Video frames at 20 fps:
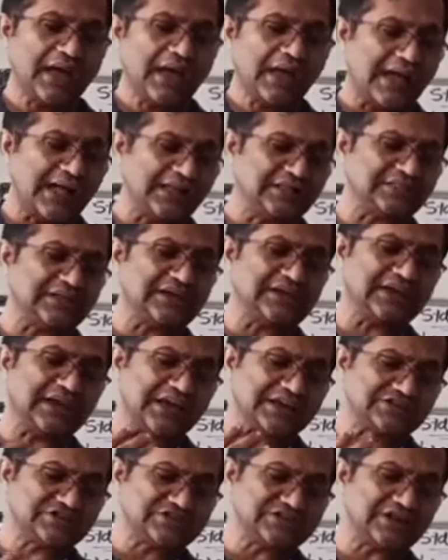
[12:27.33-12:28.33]
As the
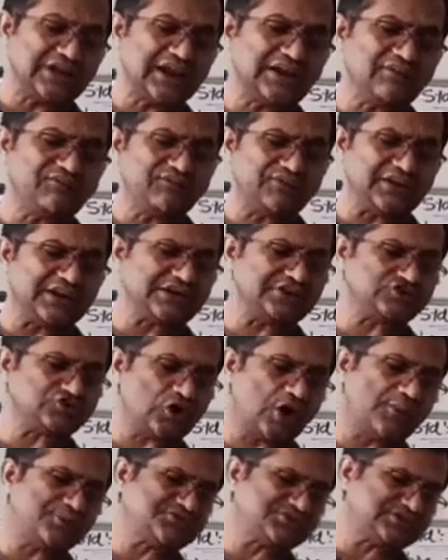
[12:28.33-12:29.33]
natural fleece
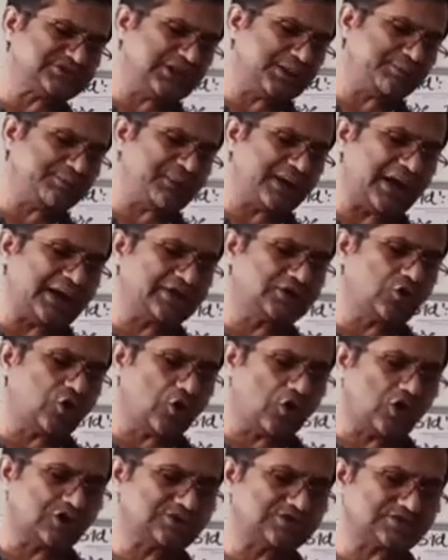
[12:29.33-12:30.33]
of sheep and
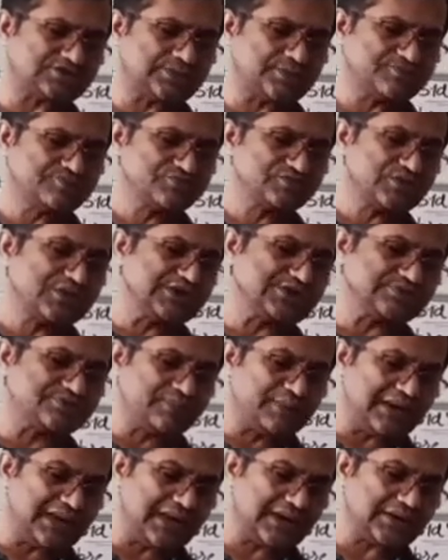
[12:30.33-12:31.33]
goats is
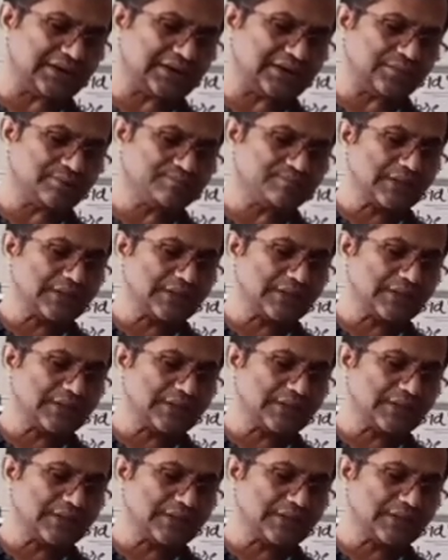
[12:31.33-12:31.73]
black,